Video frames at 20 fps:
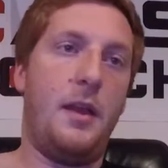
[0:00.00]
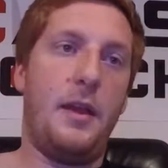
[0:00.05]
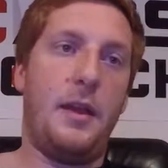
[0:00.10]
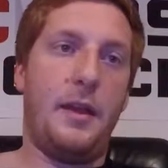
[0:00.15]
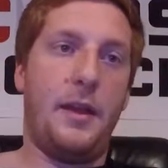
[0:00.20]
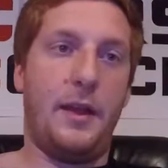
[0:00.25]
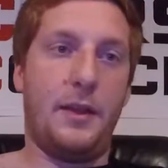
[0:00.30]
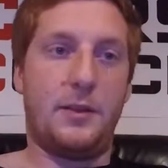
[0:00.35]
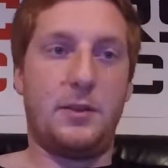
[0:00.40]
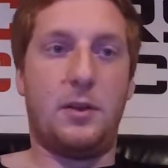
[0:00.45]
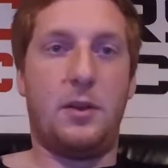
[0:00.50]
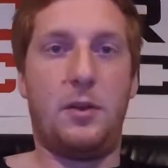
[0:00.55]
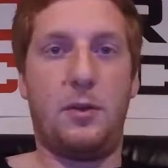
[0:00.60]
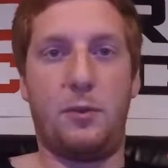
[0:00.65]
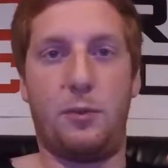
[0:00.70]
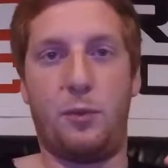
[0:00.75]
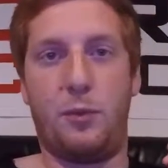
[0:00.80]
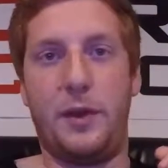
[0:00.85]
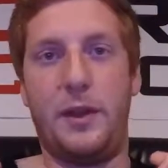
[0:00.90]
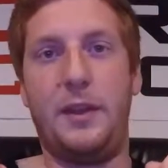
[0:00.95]
It's all
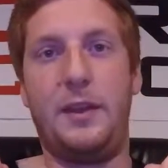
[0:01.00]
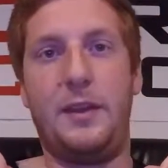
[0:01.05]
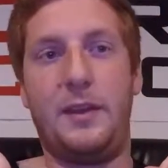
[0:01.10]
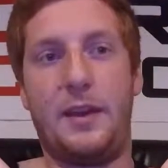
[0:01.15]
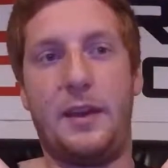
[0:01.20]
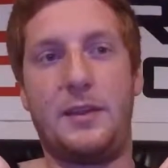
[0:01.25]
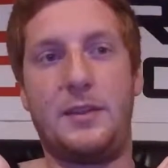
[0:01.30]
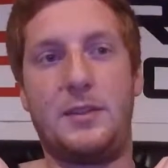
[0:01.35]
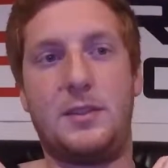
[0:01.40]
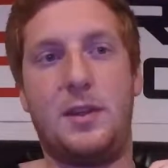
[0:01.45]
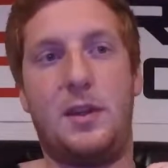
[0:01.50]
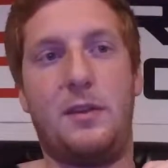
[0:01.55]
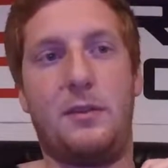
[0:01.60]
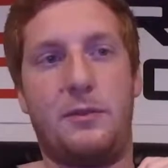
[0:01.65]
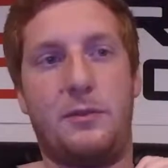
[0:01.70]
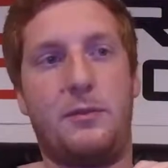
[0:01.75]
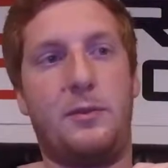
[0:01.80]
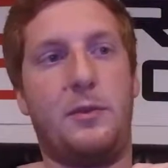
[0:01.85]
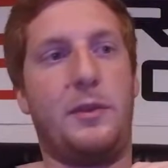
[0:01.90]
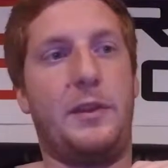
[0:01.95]
really nice stuff
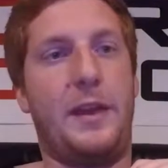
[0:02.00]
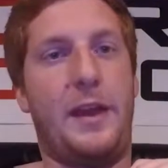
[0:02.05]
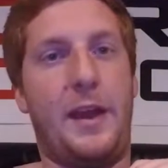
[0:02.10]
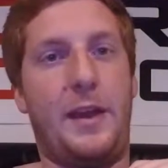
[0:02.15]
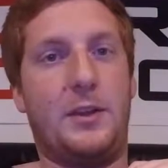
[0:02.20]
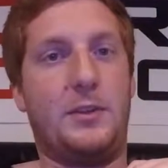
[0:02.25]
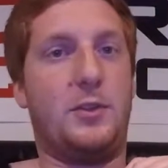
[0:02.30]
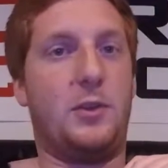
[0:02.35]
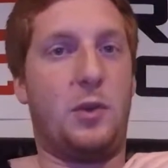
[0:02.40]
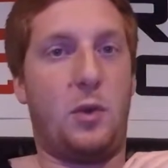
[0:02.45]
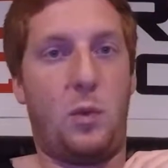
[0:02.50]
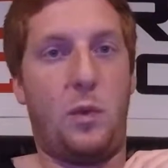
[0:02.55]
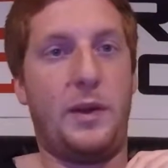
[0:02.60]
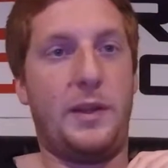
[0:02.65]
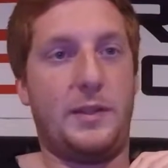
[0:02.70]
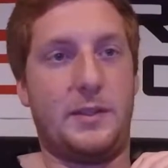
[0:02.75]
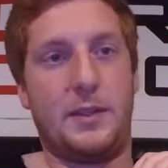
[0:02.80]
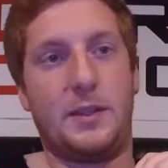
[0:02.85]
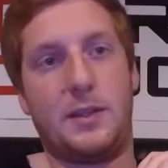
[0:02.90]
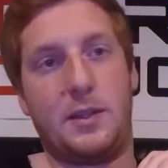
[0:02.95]
for the extra
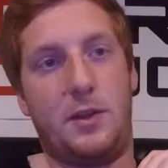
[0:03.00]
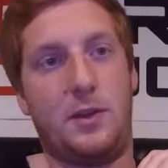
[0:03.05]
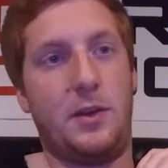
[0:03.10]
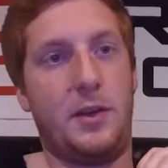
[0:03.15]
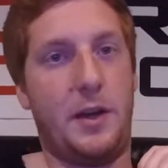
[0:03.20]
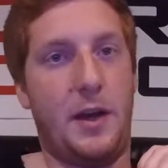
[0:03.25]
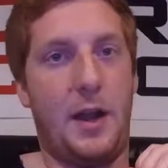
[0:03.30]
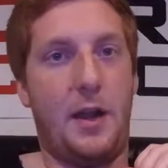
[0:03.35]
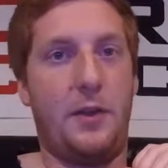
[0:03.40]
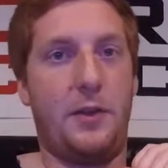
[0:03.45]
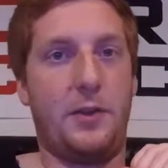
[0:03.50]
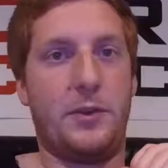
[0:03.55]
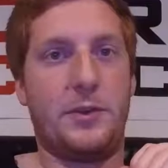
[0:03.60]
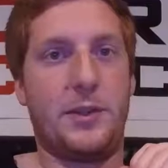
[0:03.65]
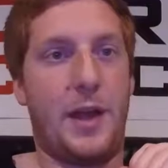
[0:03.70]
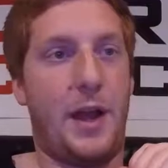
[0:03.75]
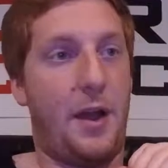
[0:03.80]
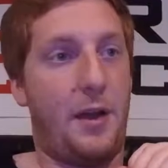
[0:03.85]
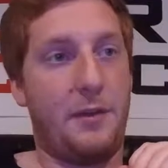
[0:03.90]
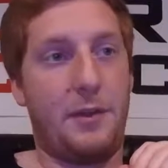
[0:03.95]
$2,600
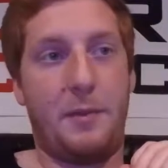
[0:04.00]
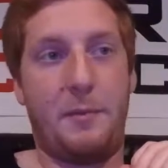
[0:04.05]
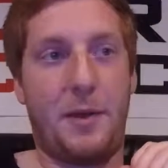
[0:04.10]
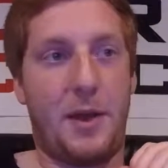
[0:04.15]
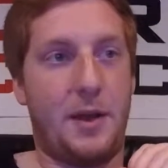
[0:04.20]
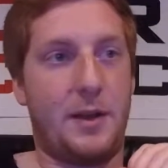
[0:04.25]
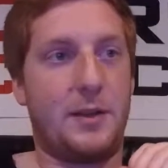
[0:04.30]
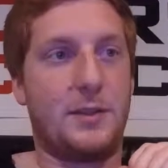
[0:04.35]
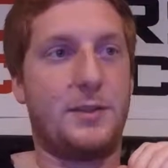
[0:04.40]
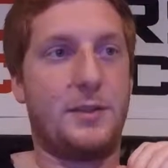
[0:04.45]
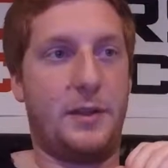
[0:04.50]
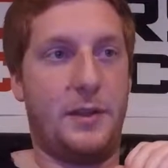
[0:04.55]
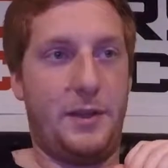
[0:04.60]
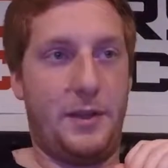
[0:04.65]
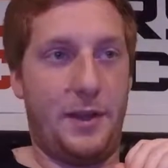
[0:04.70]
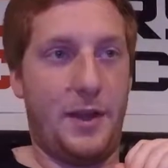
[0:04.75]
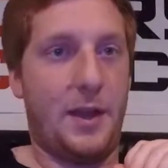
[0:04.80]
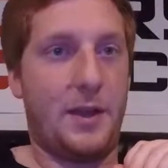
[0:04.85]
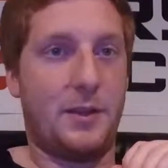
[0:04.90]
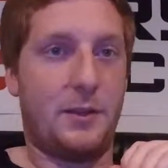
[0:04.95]
out of the box.
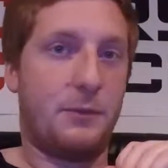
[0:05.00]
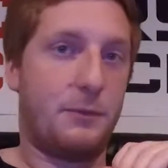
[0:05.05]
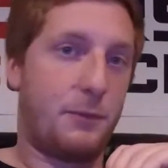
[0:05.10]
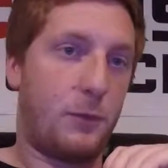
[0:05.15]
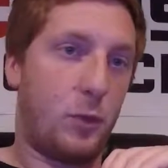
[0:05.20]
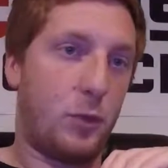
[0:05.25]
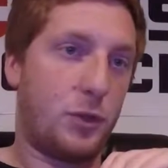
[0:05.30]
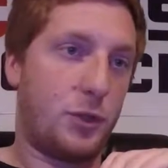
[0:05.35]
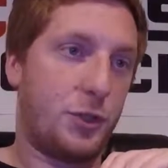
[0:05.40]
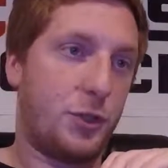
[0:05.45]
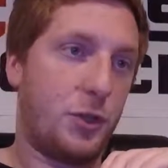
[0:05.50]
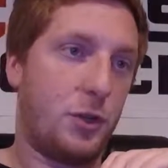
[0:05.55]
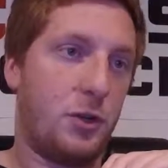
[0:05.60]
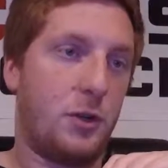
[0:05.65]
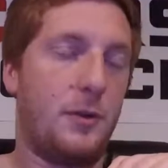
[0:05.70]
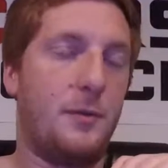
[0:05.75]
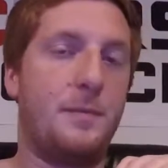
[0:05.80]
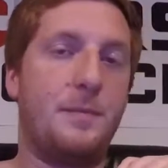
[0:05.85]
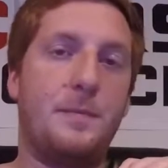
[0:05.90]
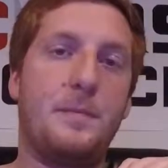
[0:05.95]
Yes, for sure.
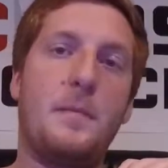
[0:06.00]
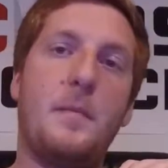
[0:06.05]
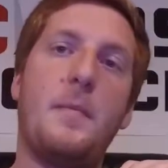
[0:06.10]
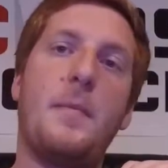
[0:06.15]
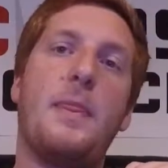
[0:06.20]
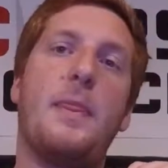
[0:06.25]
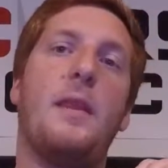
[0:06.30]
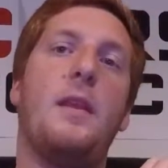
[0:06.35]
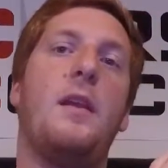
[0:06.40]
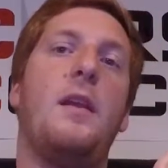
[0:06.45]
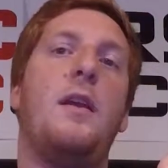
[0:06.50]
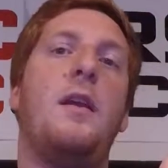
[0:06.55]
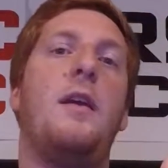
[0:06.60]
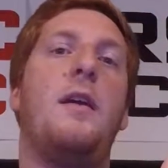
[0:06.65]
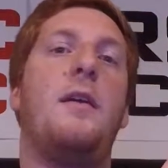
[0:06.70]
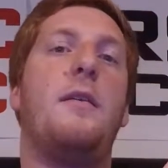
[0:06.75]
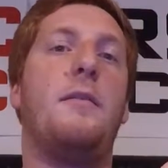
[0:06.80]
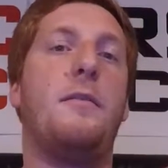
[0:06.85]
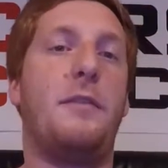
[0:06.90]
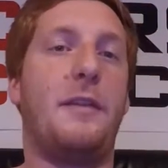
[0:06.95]

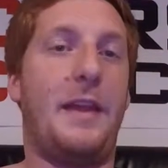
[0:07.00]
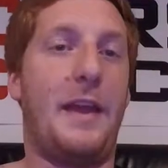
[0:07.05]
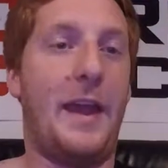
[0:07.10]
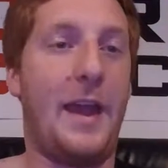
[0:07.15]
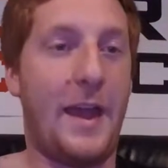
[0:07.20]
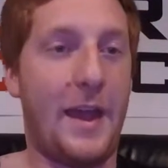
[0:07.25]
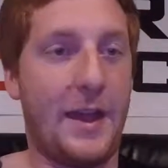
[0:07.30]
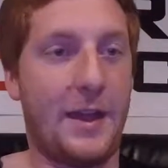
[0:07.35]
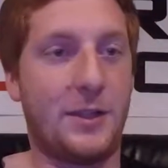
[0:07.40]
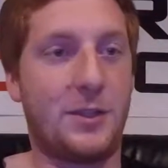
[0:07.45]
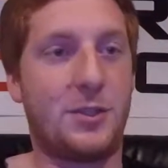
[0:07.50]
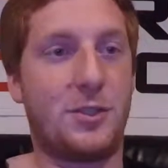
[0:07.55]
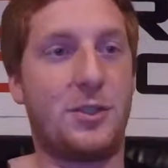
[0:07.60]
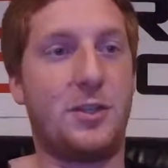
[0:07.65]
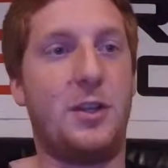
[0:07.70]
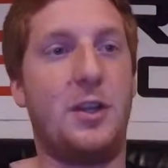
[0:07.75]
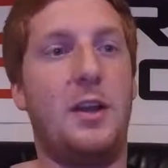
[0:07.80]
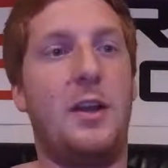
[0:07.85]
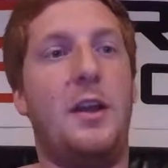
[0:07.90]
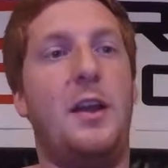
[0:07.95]
For the hatch,
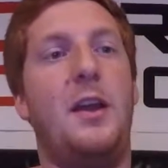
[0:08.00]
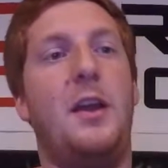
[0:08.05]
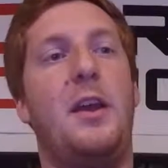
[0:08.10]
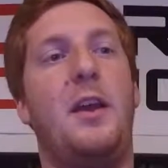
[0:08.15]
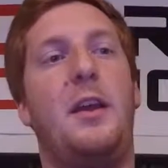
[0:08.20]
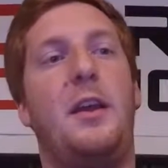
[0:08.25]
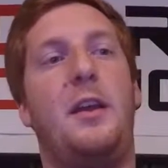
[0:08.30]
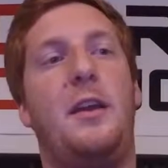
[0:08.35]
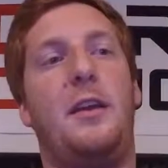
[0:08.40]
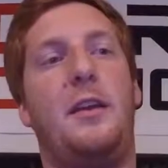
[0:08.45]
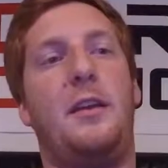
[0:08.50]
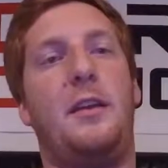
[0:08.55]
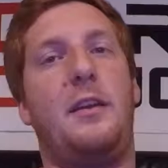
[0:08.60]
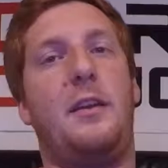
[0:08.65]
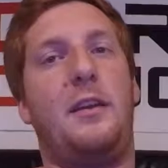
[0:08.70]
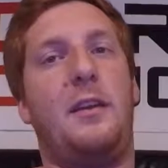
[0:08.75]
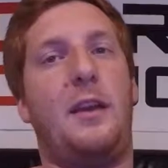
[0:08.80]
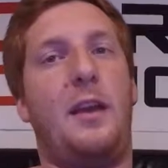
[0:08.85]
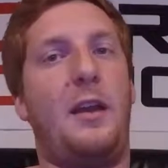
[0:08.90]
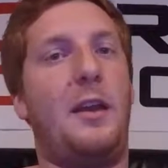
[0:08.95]

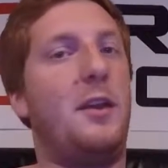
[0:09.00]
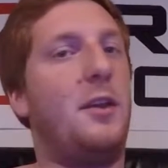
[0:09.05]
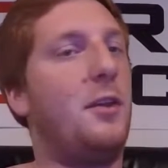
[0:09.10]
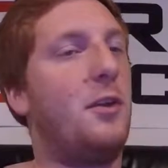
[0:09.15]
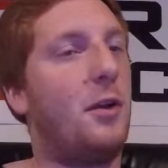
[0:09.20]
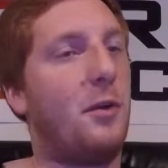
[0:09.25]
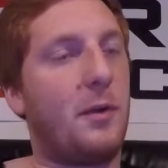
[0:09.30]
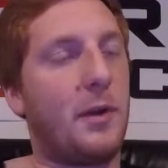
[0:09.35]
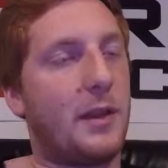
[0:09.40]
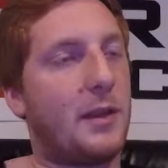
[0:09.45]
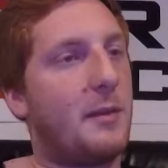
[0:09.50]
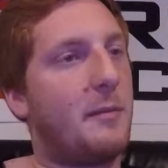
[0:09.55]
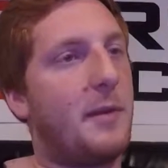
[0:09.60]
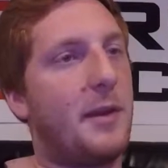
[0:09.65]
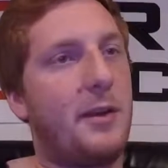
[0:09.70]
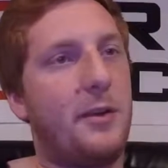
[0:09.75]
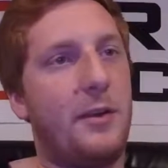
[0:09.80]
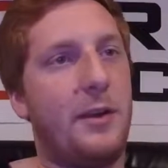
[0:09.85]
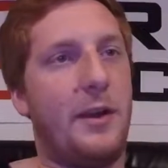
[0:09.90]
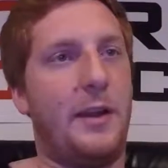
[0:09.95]
you don't get the
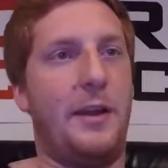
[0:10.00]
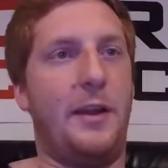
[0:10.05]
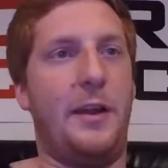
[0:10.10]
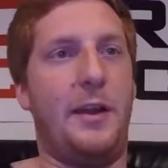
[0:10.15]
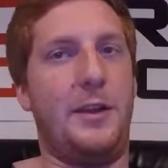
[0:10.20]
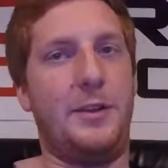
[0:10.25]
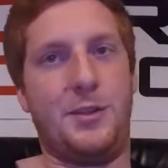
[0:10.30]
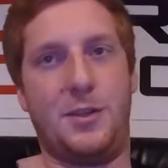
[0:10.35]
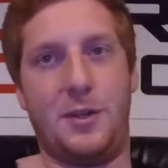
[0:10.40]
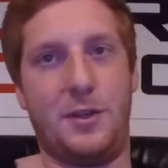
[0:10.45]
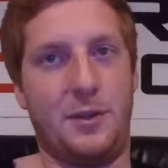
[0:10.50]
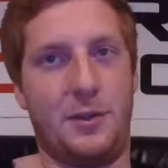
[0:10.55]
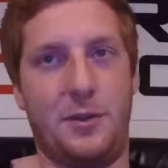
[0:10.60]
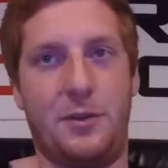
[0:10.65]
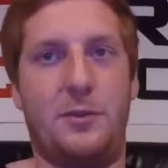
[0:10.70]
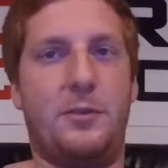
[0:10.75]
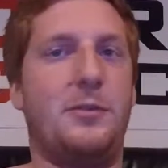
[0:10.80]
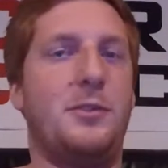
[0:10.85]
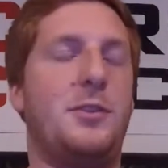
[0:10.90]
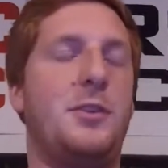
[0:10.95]
better engine internals.